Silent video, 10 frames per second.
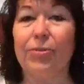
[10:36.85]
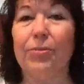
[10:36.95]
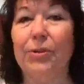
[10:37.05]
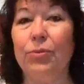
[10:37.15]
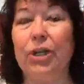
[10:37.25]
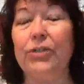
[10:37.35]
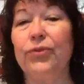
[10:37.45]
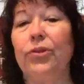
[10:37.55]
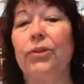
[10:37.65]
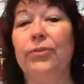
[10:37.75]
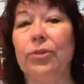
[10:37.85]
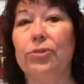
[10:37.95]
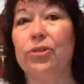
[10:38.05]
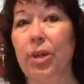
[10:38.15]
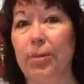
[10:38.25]
be watchful of your
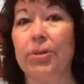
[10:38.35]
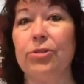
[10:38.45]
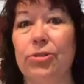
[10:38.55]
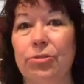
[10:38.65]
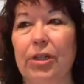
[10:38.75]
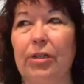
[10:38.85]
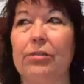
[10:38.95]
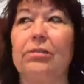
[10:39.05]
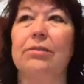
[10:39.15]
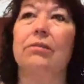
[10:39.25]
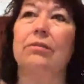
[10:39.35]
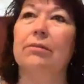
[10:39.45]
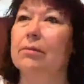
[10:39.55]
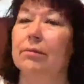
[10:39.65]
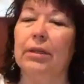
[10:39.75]
stubborn streaks.
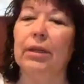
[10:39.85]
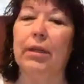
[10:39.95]
Ooh,